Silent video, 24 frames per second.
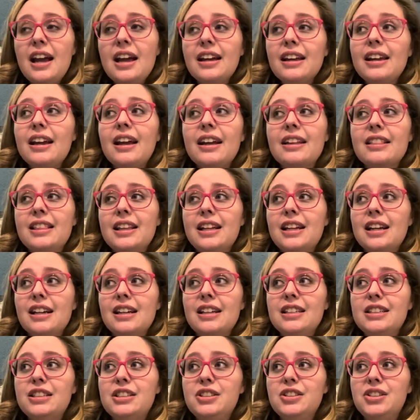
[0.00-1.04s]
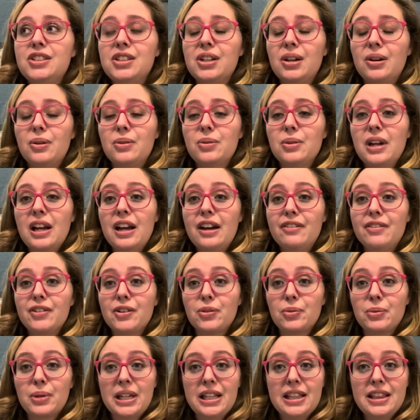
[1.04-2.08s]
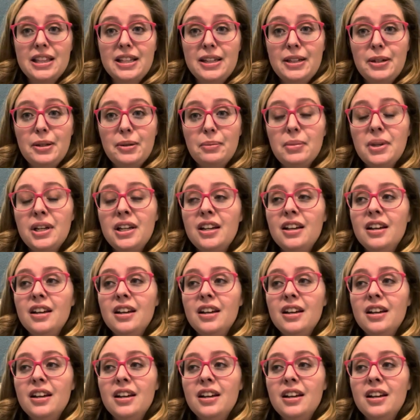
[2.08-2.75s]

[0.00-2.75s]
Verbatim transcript: yet then I don't ever read them